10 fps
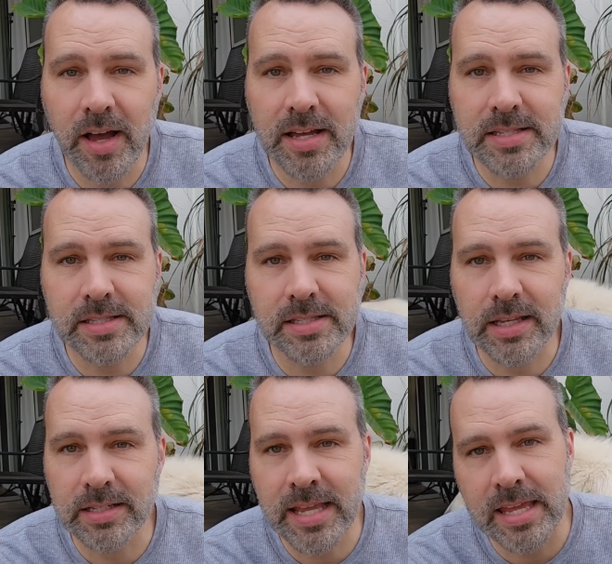us
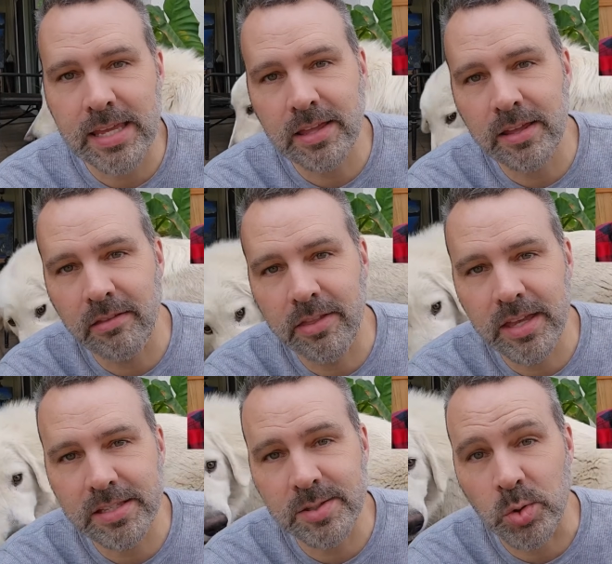taking
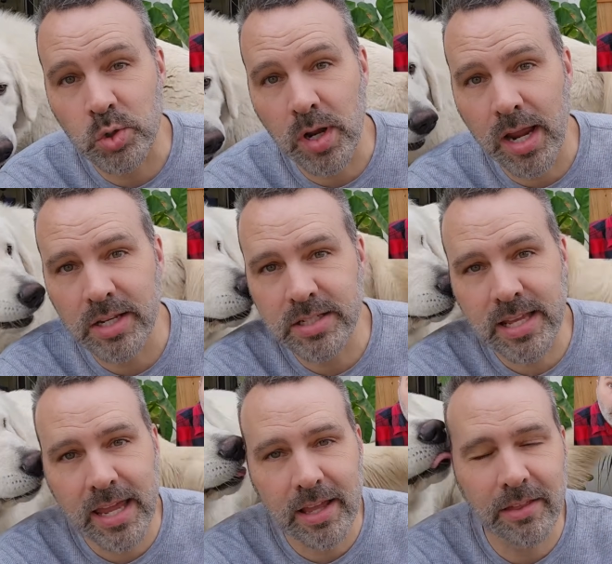this or trying to
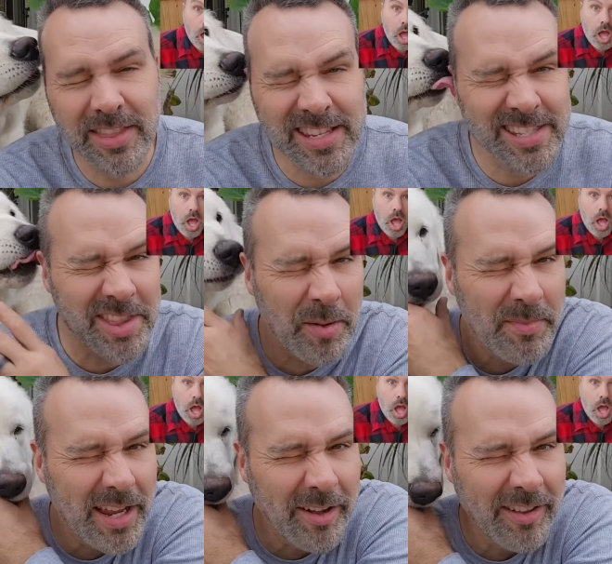take this
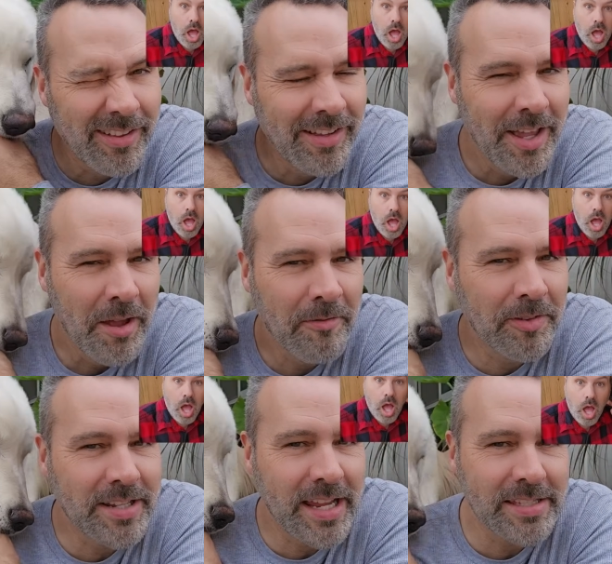thumbnail
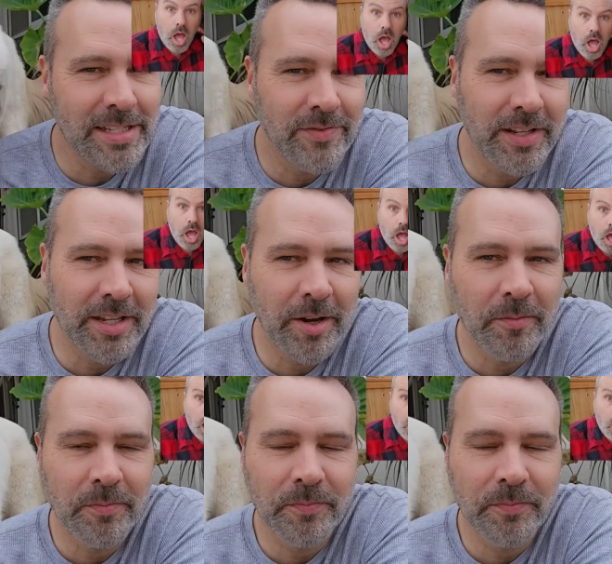for Daisy's video.